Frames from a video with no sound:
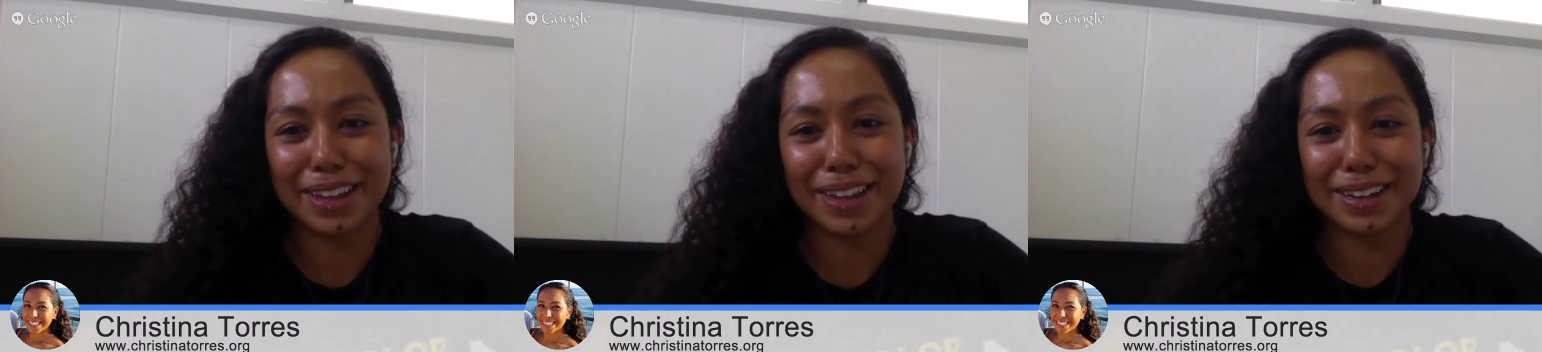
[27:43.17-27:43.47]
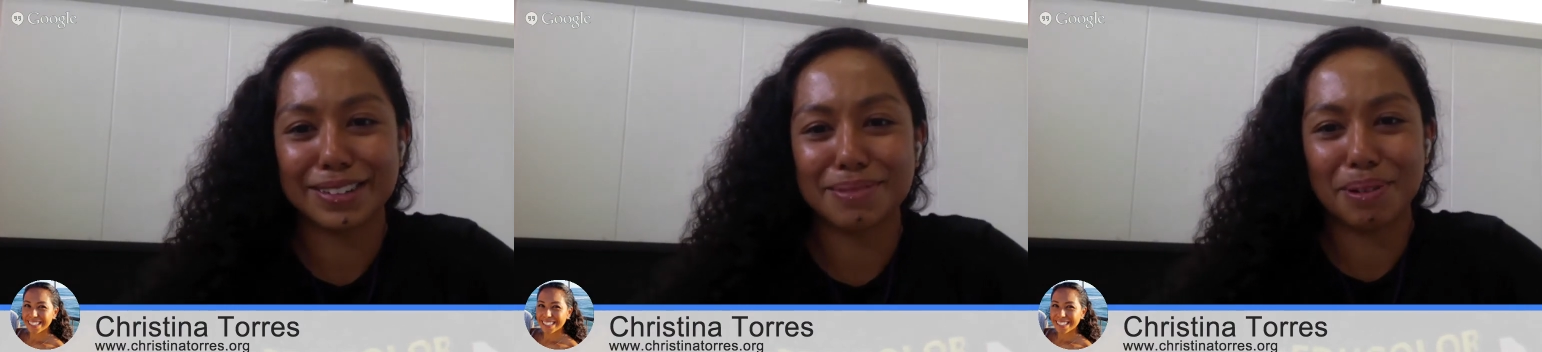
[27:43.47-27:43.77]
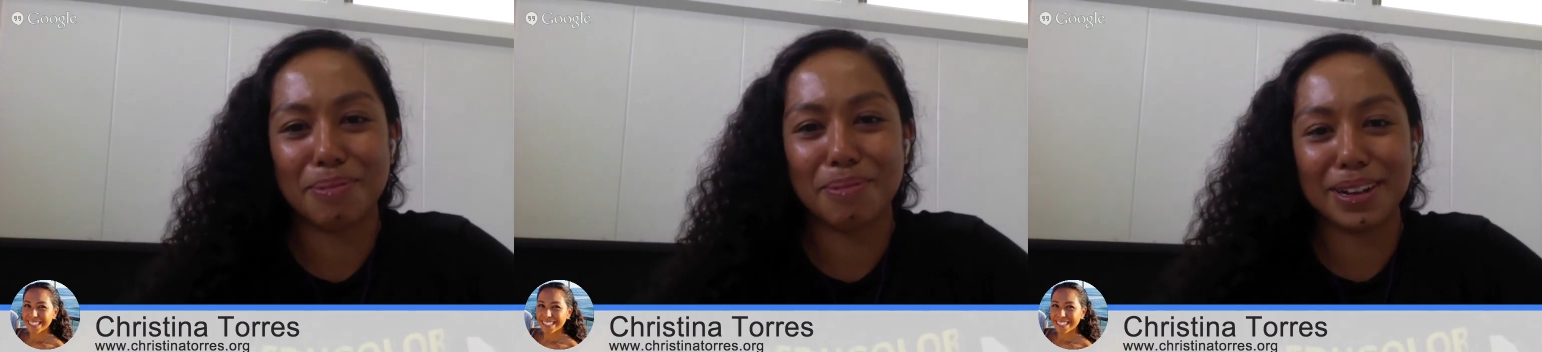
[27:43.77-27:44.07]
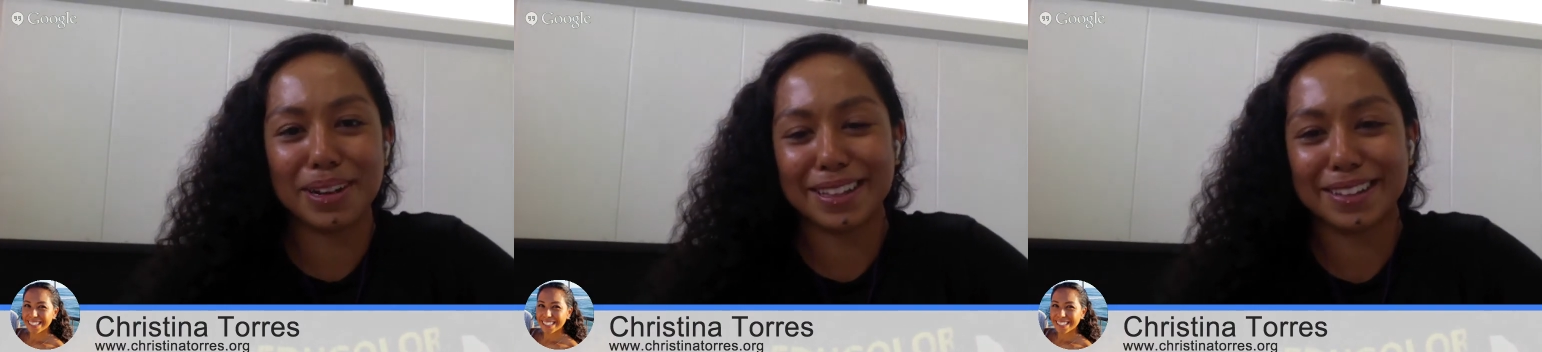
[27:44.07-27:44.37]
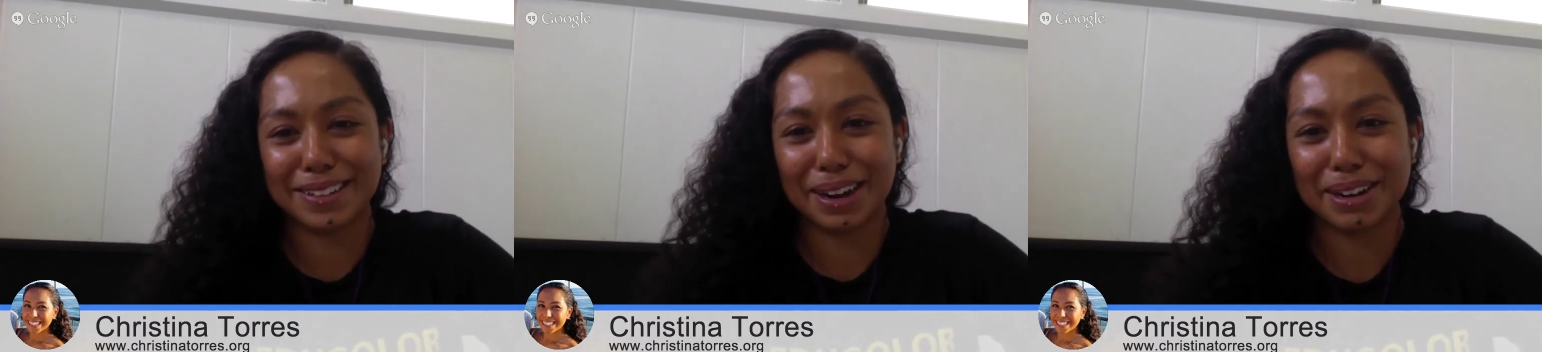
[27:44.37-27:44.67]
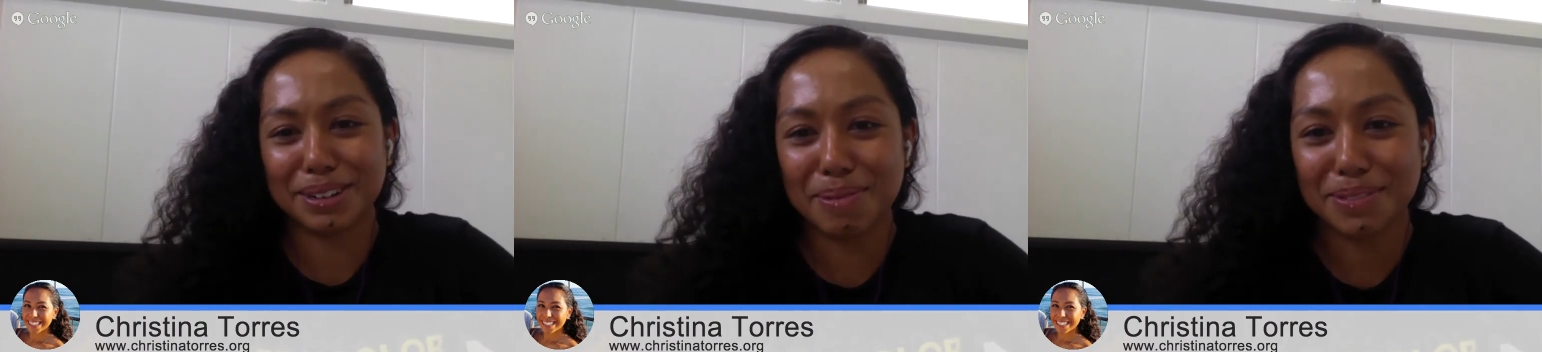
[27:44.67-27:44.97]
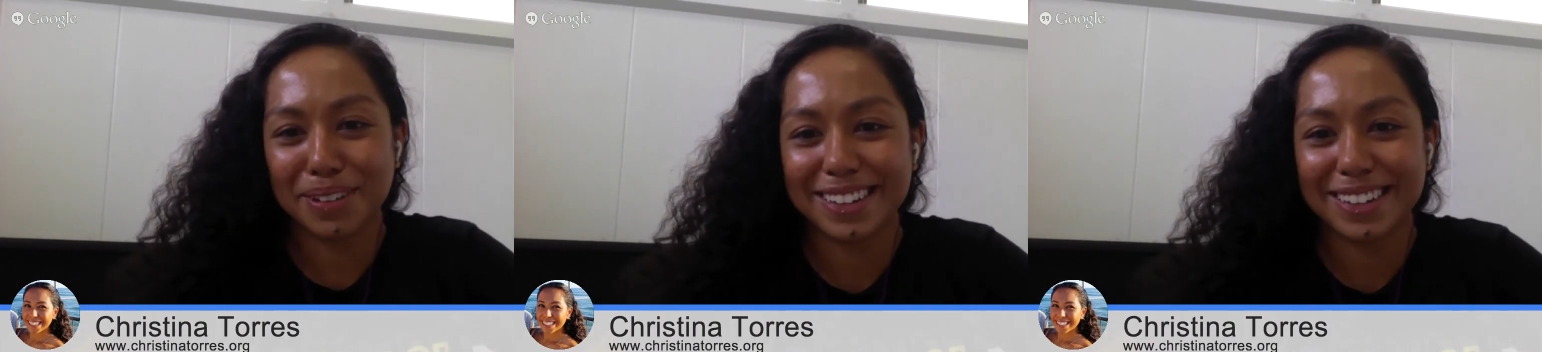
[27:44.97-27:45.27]
Speaker 1: and it's just purporting the stereotype of
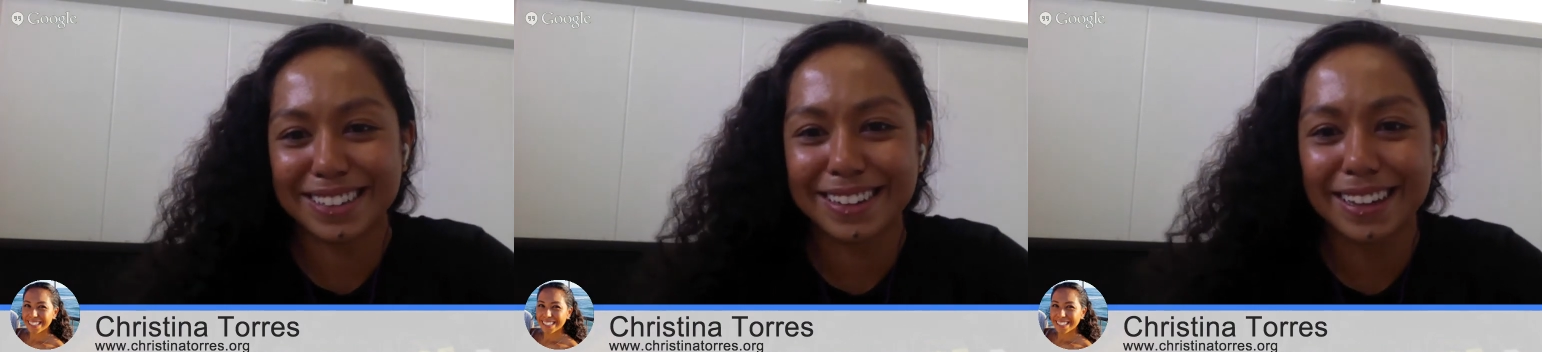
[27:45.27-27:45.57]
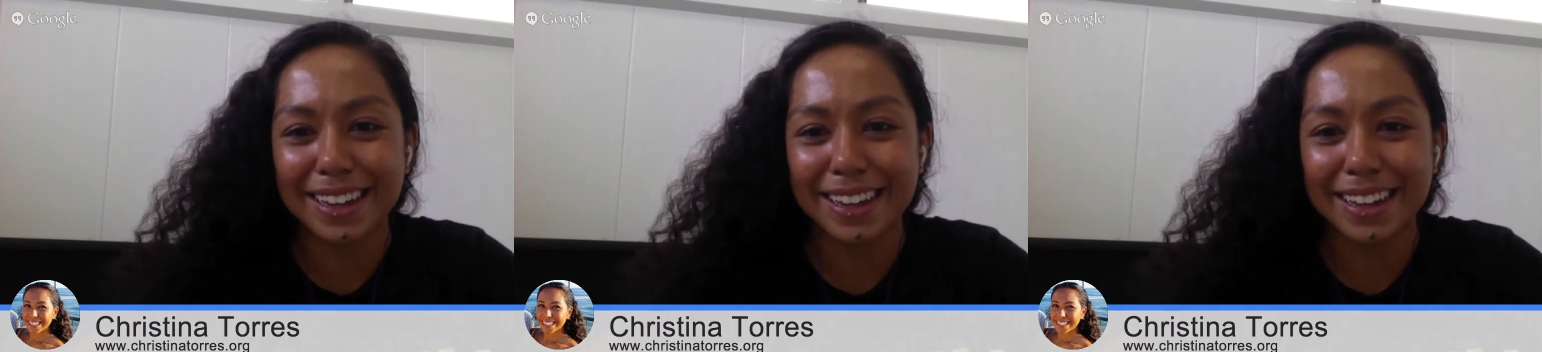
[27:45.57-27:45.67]
Asians.